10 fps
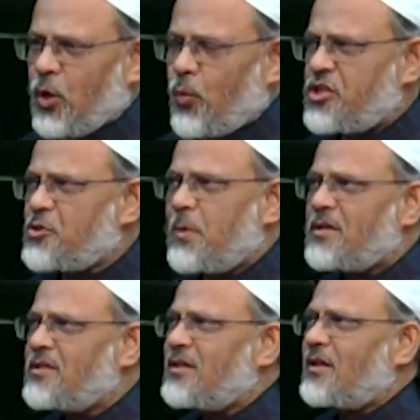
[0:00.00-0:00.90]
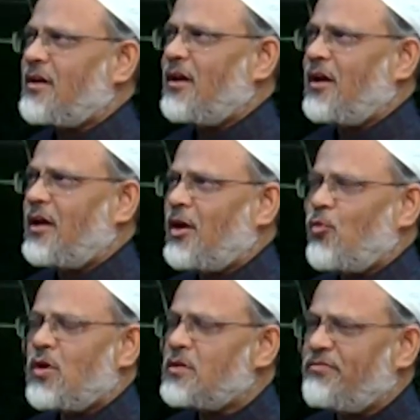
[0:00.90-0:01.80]
which is what a
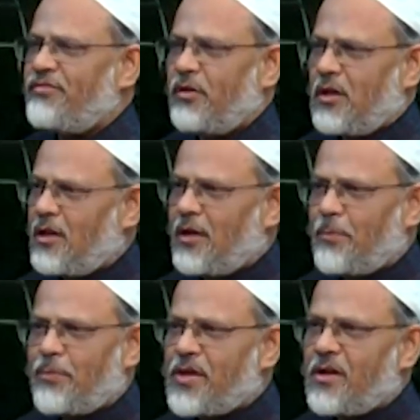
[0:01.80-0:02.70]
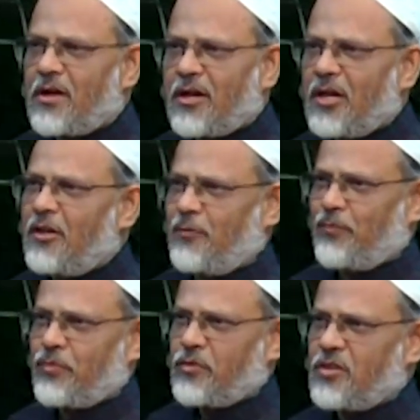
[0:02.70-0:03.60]
wonderful prayer
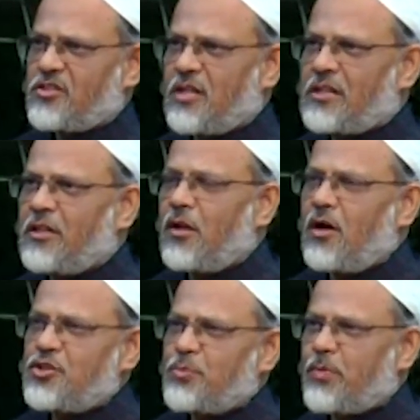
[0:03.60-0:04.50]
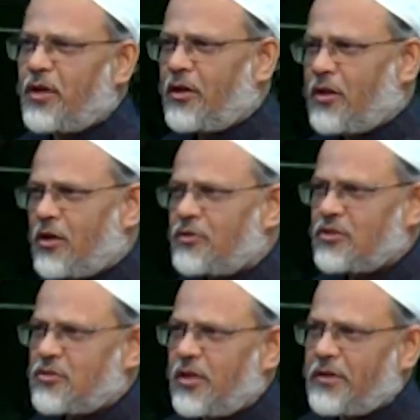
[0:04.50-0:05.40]
again, just like the Lord's Prayer and
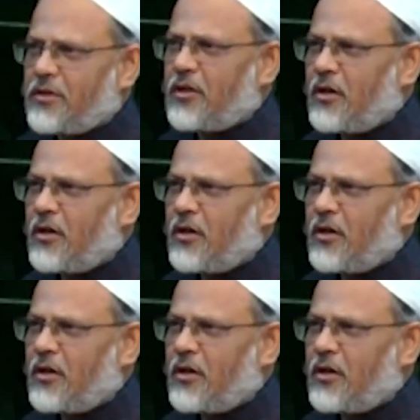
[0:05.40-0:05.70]
just like